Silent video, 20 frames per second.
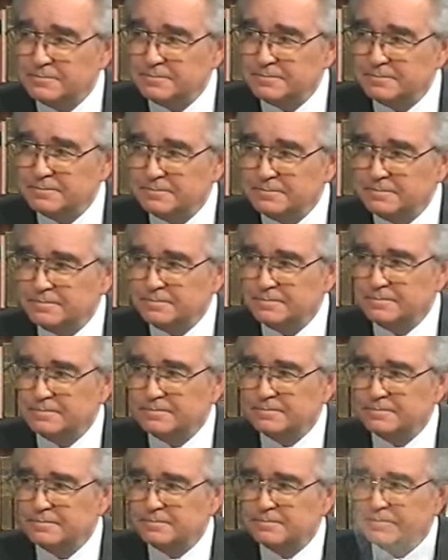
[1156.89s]

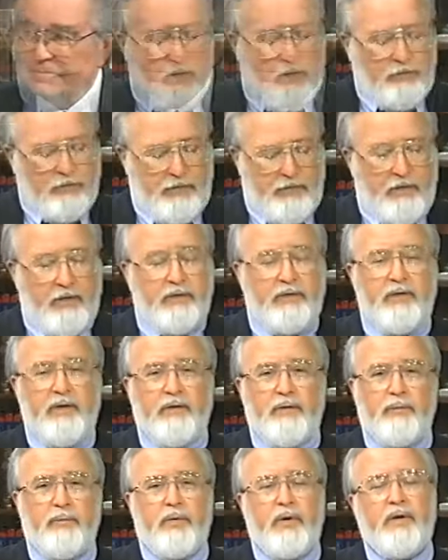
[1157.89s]
Absolutely. And you know, this
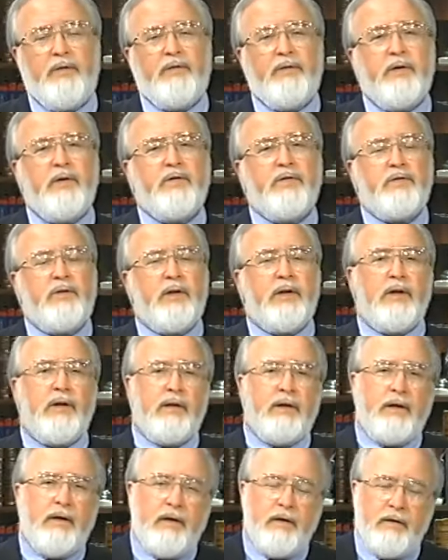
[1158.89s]
is presaged
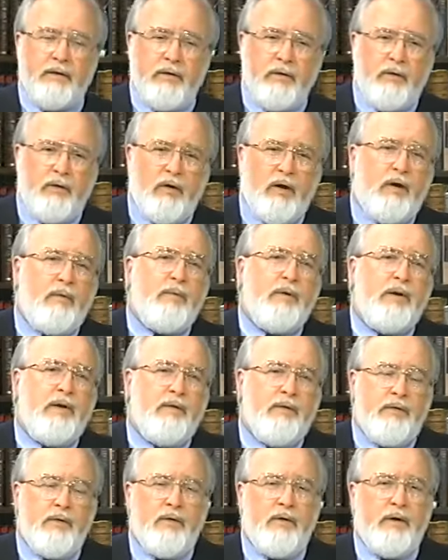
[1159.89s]
in Deuteronomy
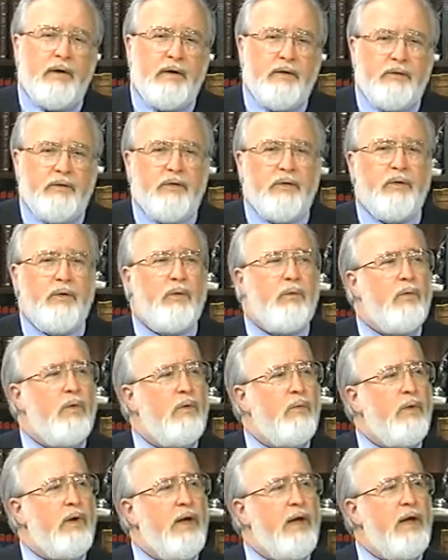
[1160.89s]
32,
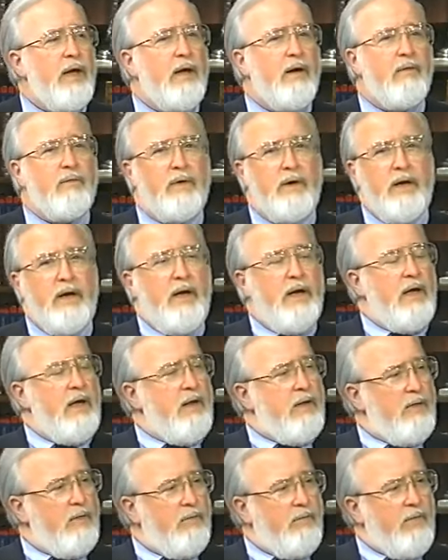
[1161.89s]
where we have
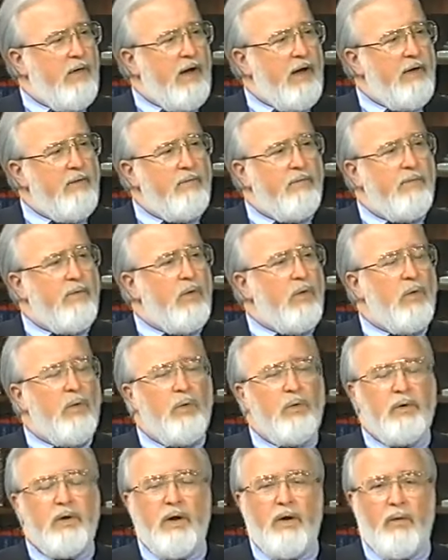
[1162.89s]
the
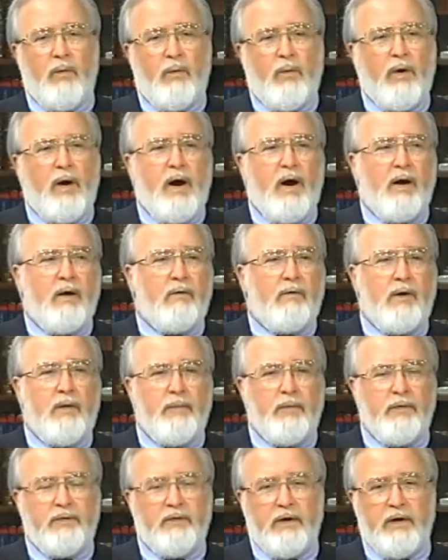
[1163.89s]
fivefold rock
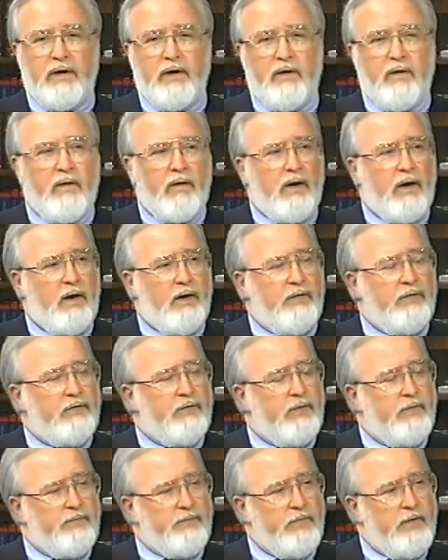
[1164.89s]
representing Christ,